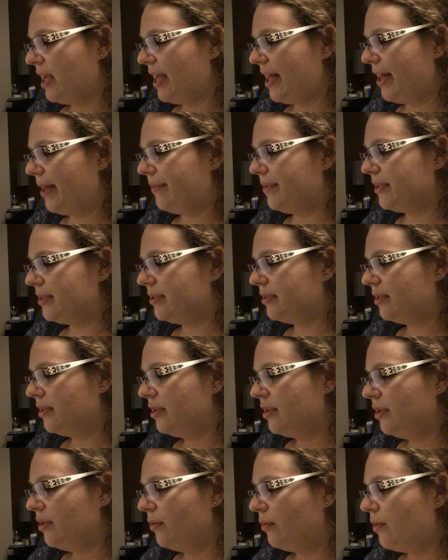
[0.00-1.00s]
Albus.
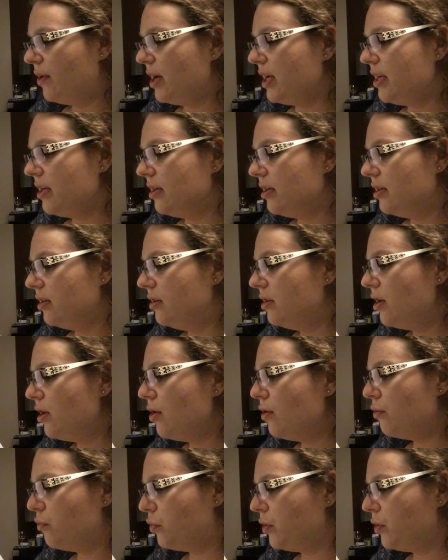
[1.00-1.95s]
What? No,